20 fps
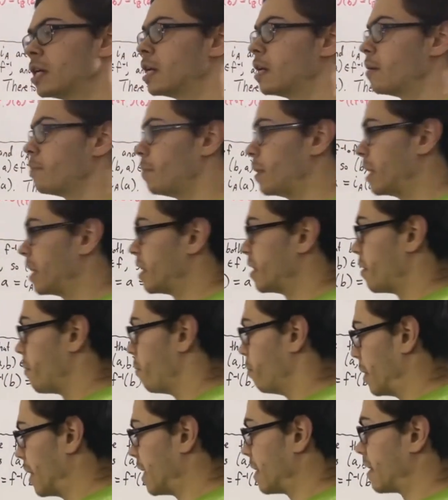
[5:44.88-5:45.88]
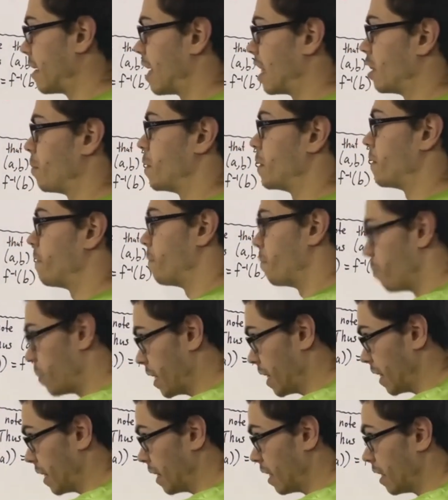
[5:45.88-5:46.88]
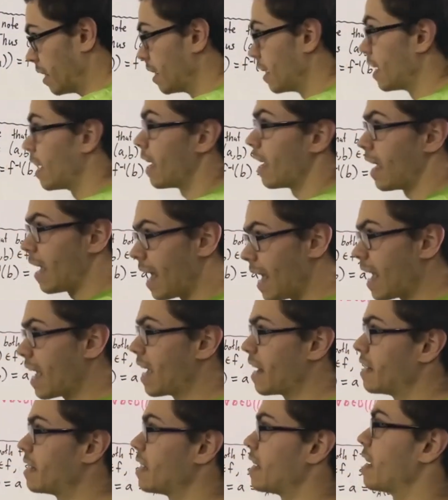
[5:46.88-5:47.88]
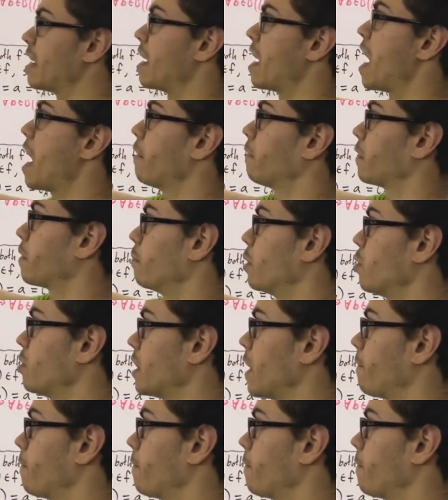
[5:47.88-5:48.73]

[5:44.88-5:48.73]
because B is an element of B, and F compose F